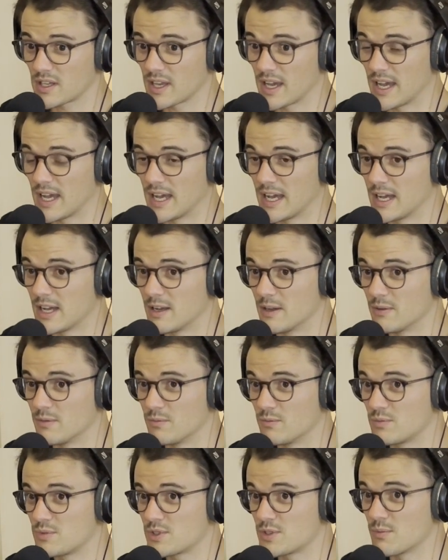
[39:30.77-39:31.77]

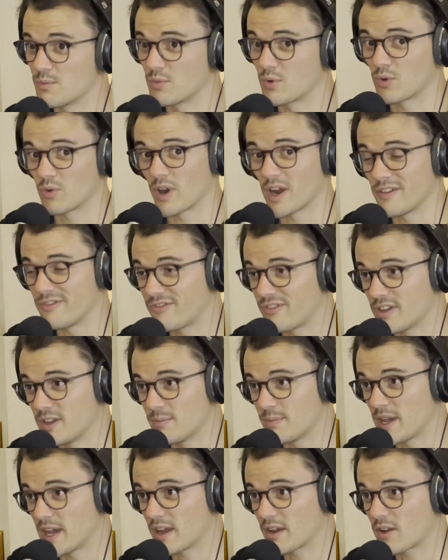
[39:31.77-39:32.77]
Some great
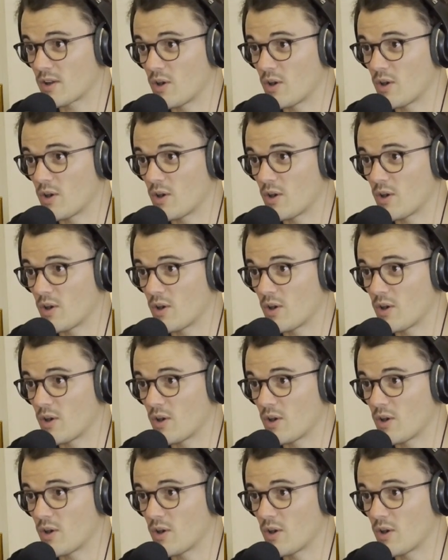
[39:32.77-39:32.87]
feedback